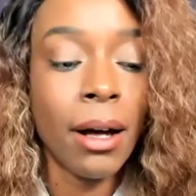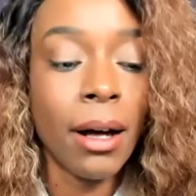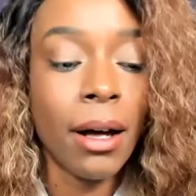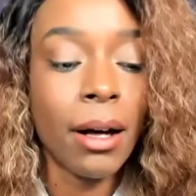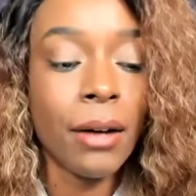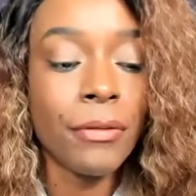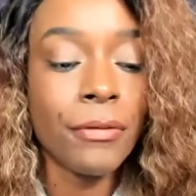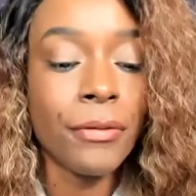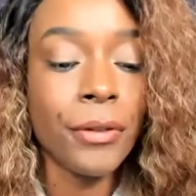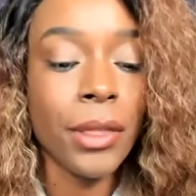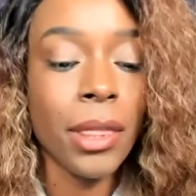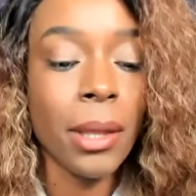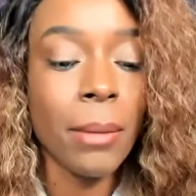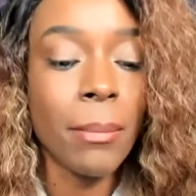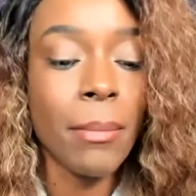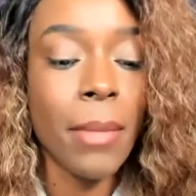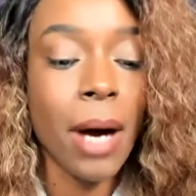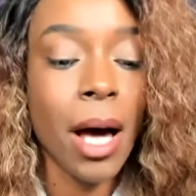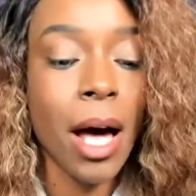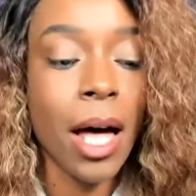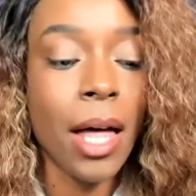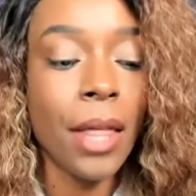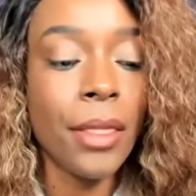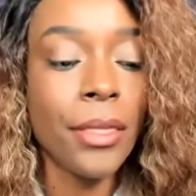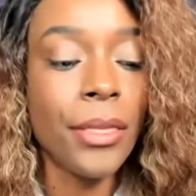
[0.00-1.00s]
for the
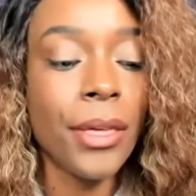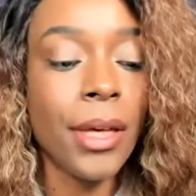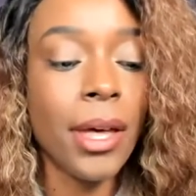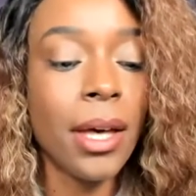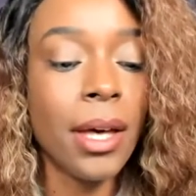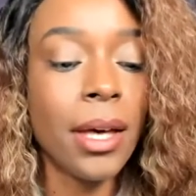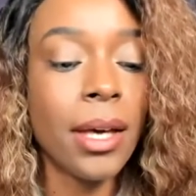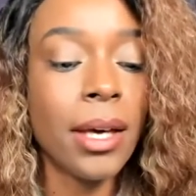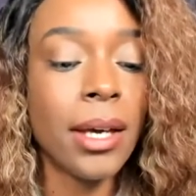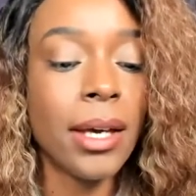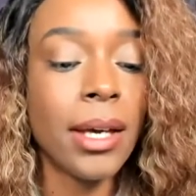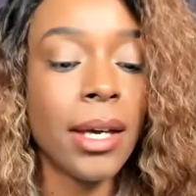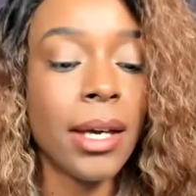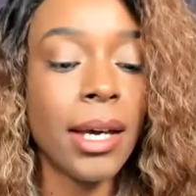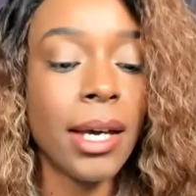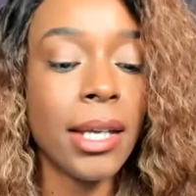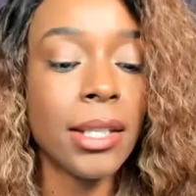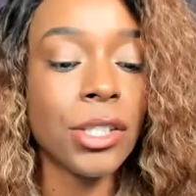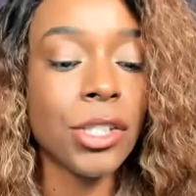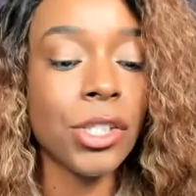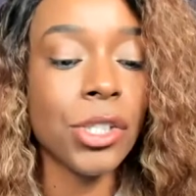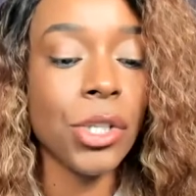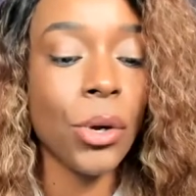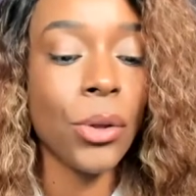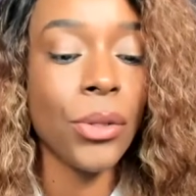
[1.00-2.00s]
month. And
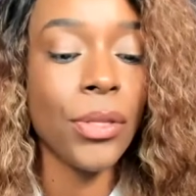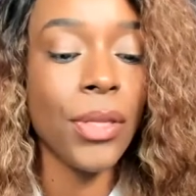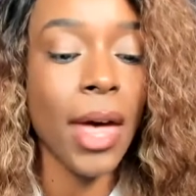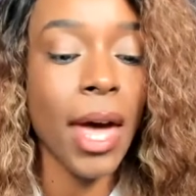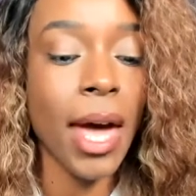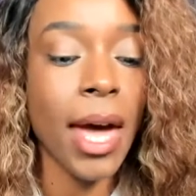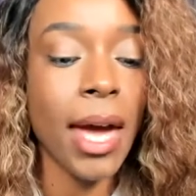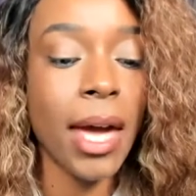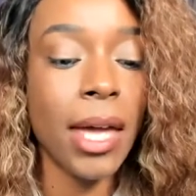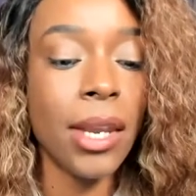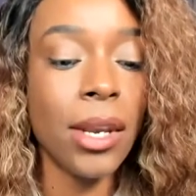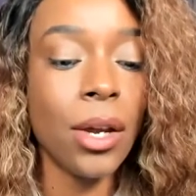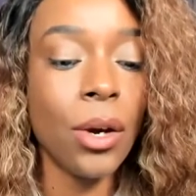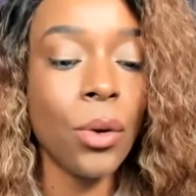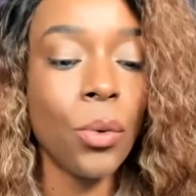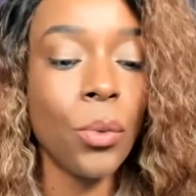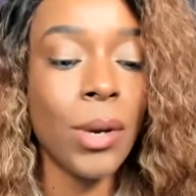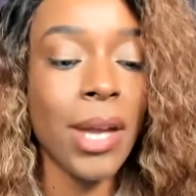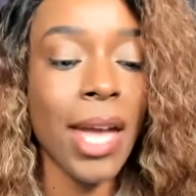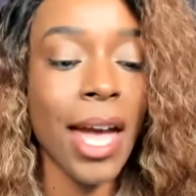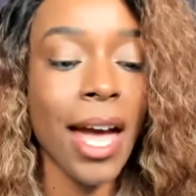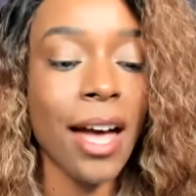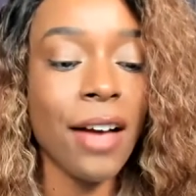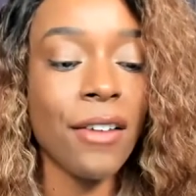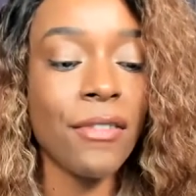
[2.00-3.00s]
so then we
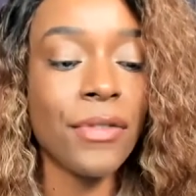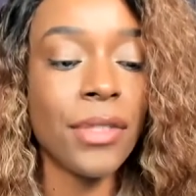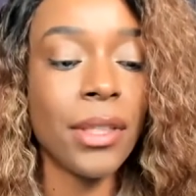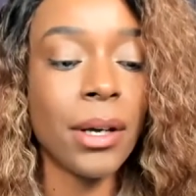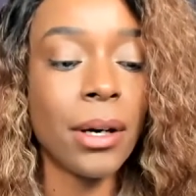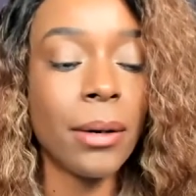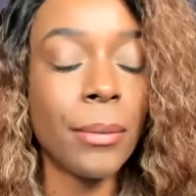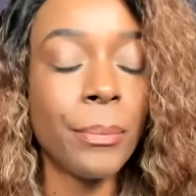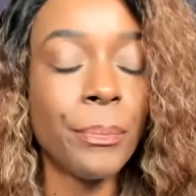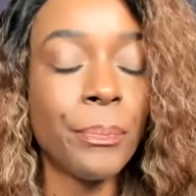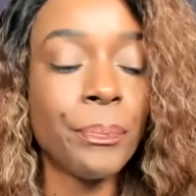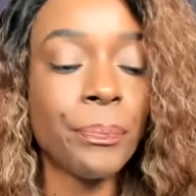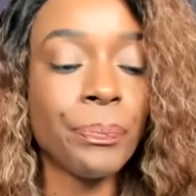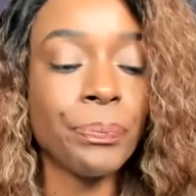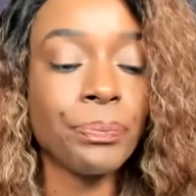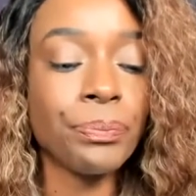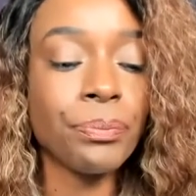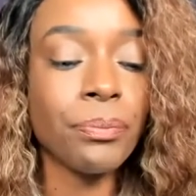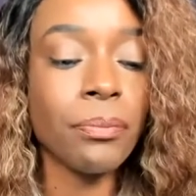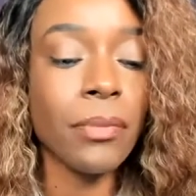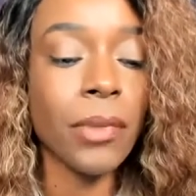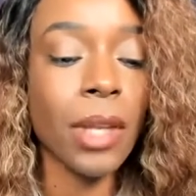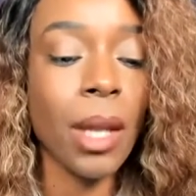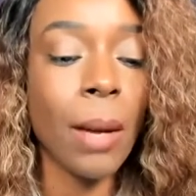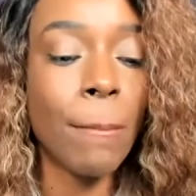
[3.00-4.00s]
have the
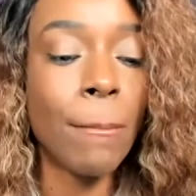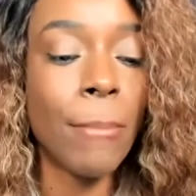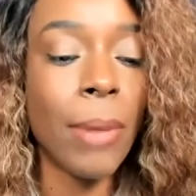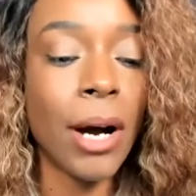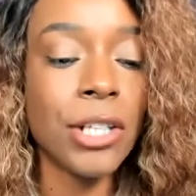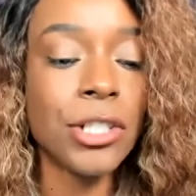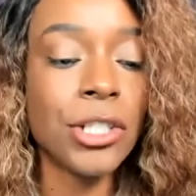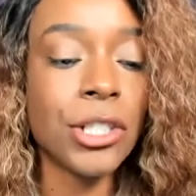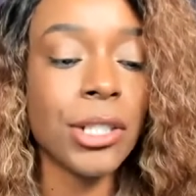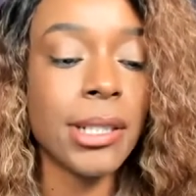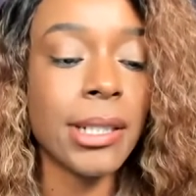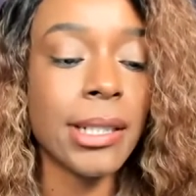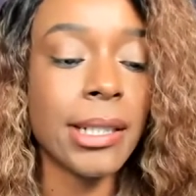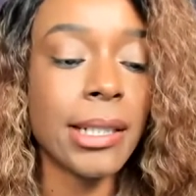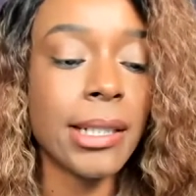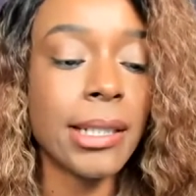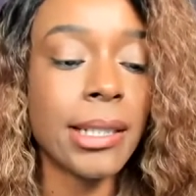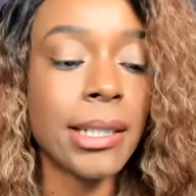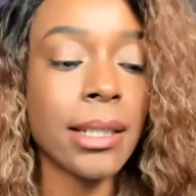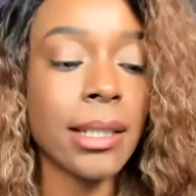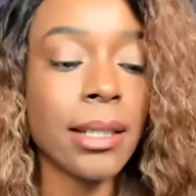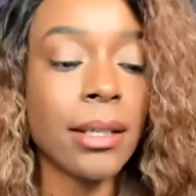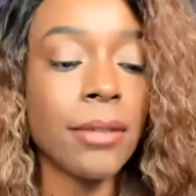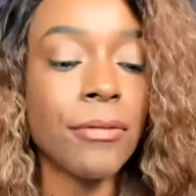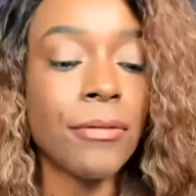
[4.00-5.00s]
budgeted
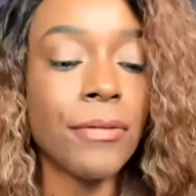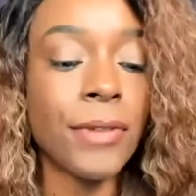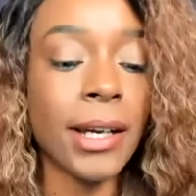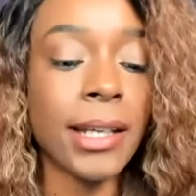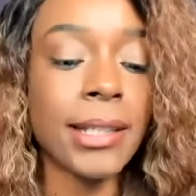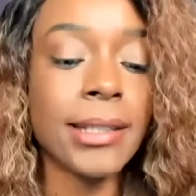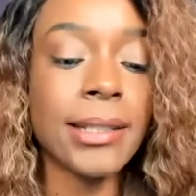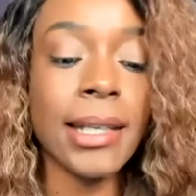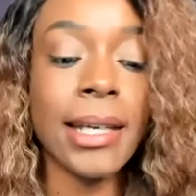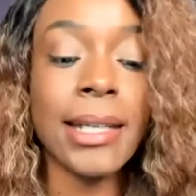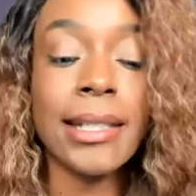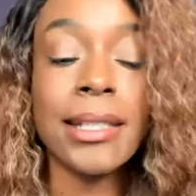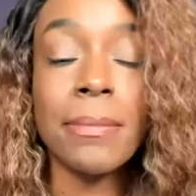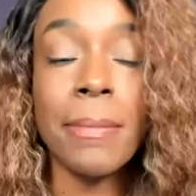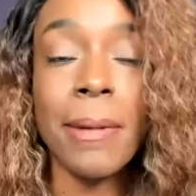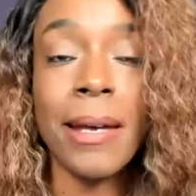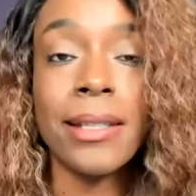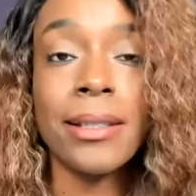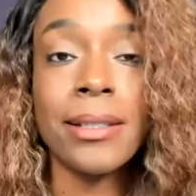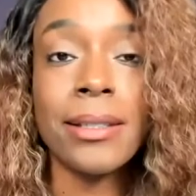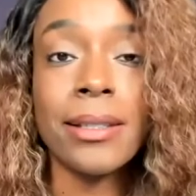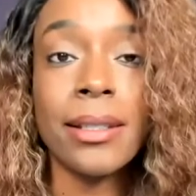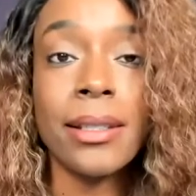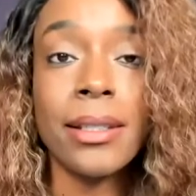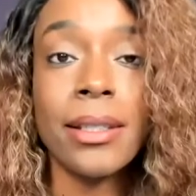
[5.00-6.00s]
fixed
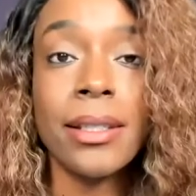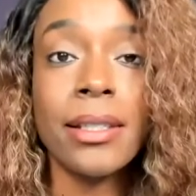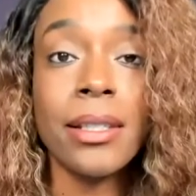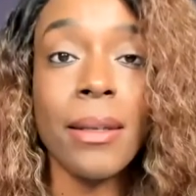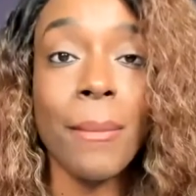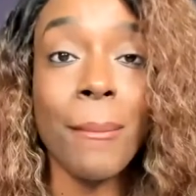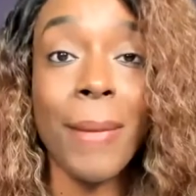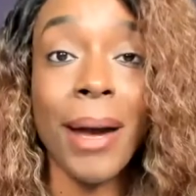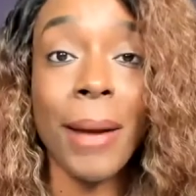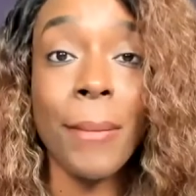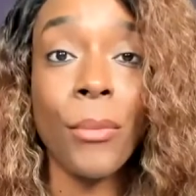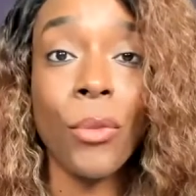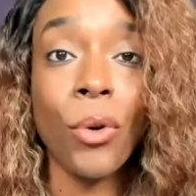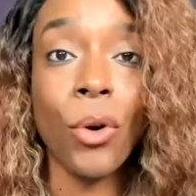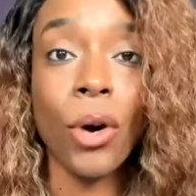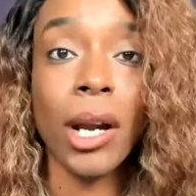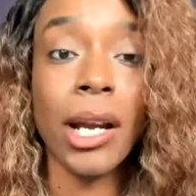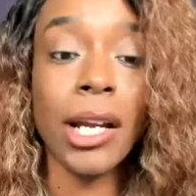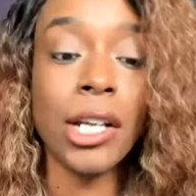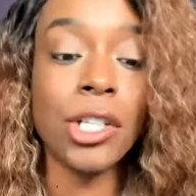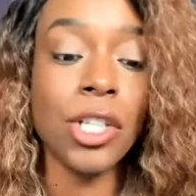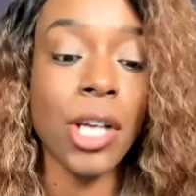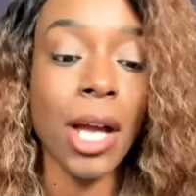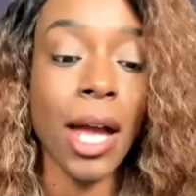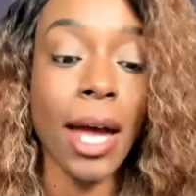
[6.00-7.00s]
expenses. My
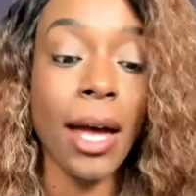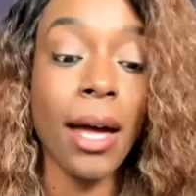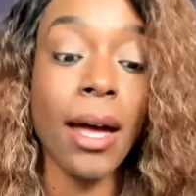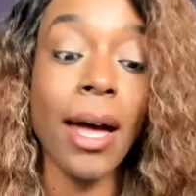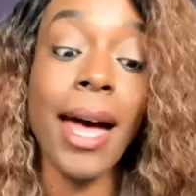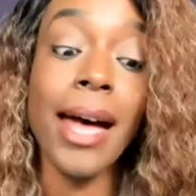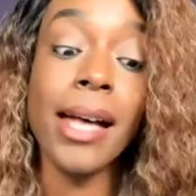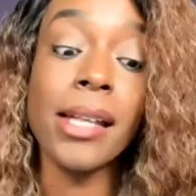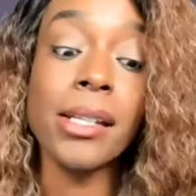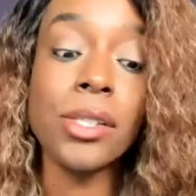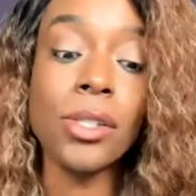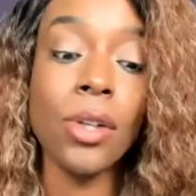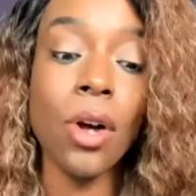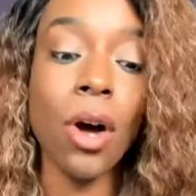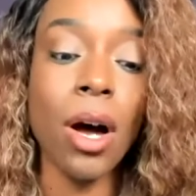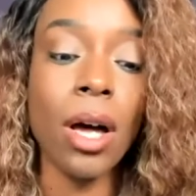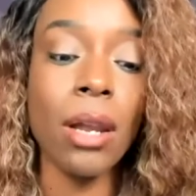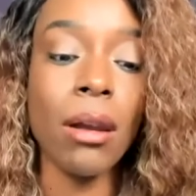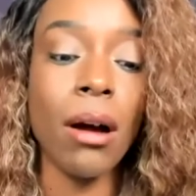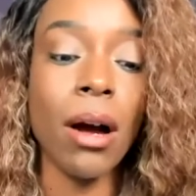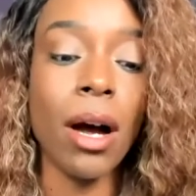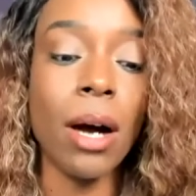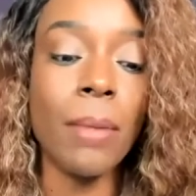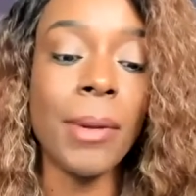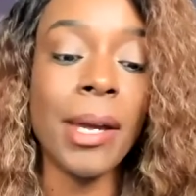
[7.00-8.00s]
mortgage has gone
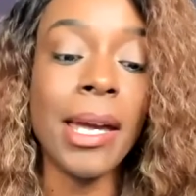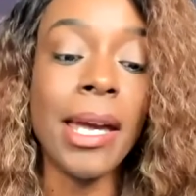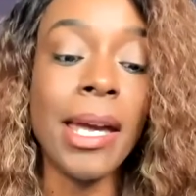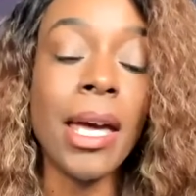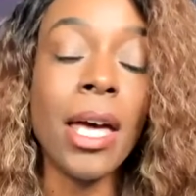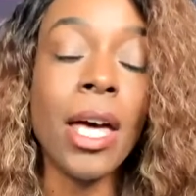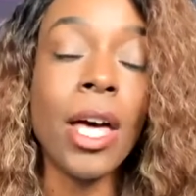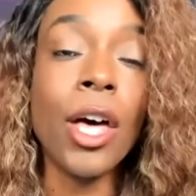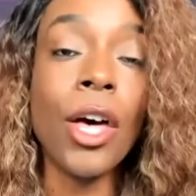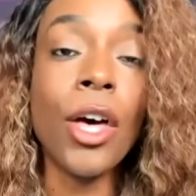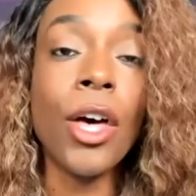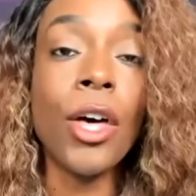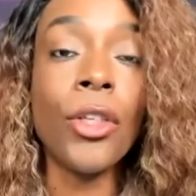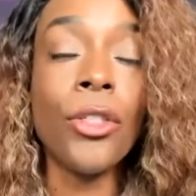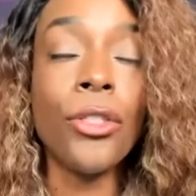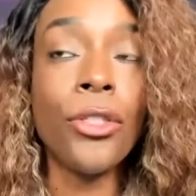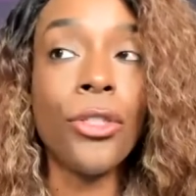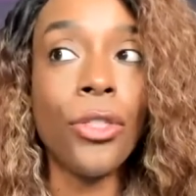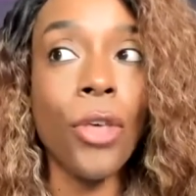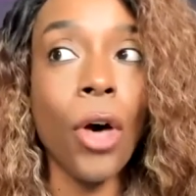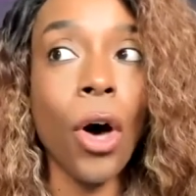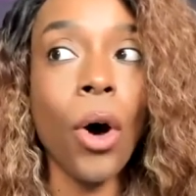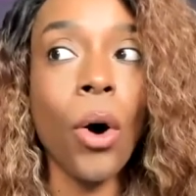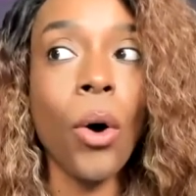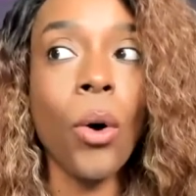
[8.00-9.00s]
up,
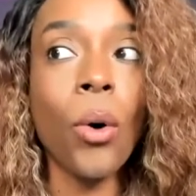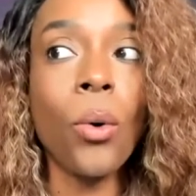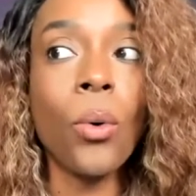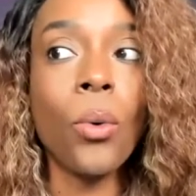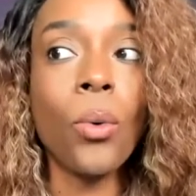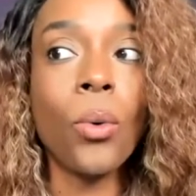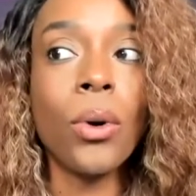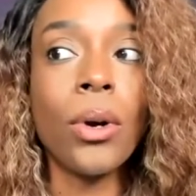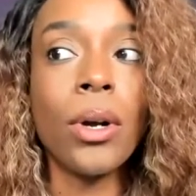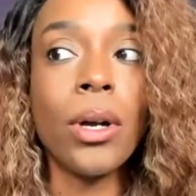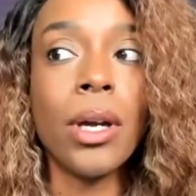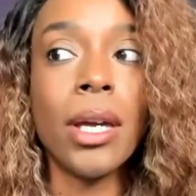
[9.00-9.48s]
though